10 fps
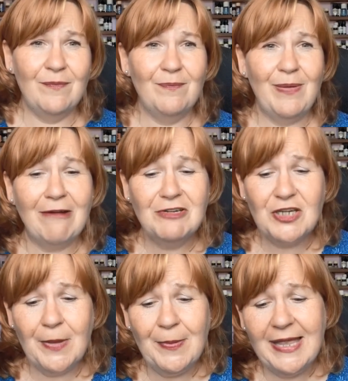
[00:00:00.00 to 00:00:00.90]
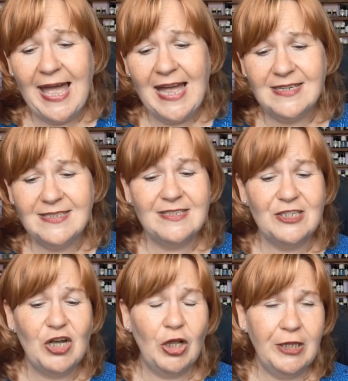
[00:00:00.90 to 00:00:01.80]
paradigm, I guess, as
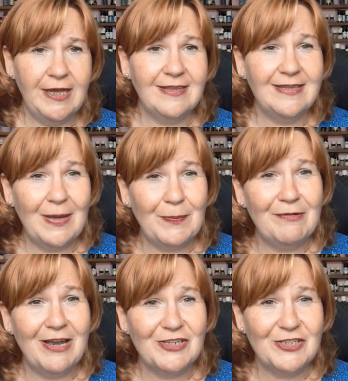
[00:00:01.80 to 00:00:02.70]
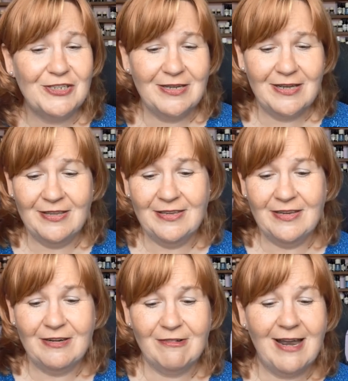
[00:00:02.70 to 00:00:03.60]
the colic, the nappy rash,
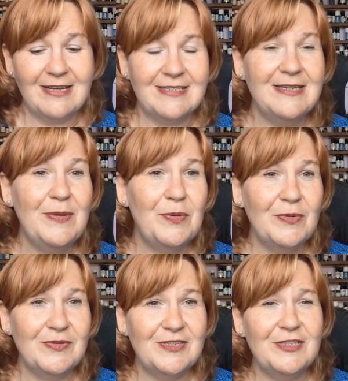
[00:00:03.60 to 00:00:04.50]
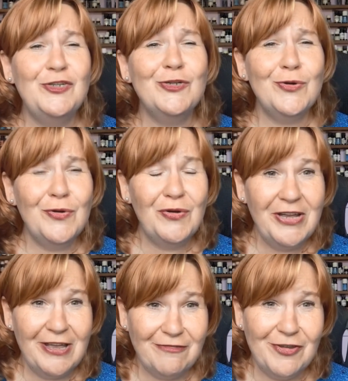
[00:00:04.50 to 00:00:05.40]
the cracked nipples, the
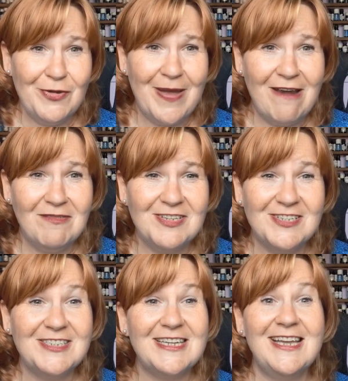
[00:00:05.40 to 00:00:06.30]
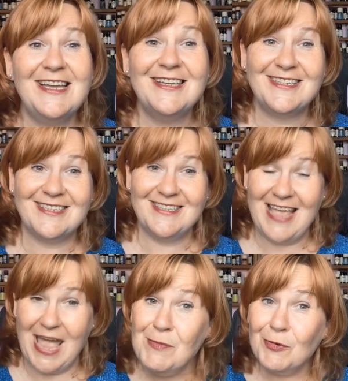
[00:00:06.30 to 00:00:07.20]
joy of new parenthood is the
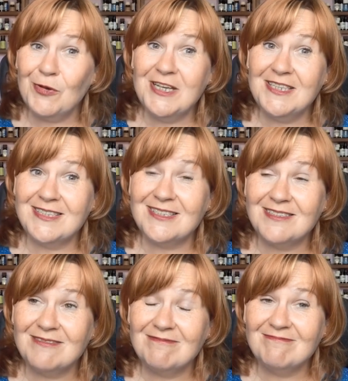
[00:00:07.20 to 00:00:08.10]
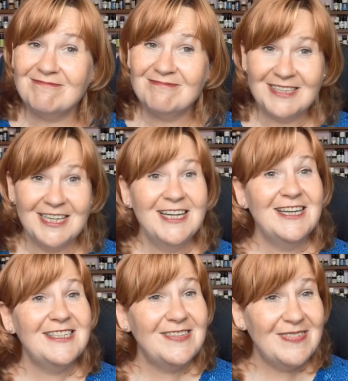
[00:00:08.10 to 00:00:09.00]
hemorrhoids.
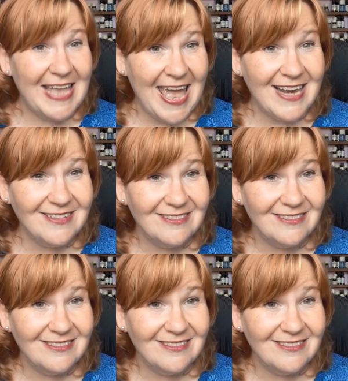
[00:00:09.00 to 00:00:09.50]
So again,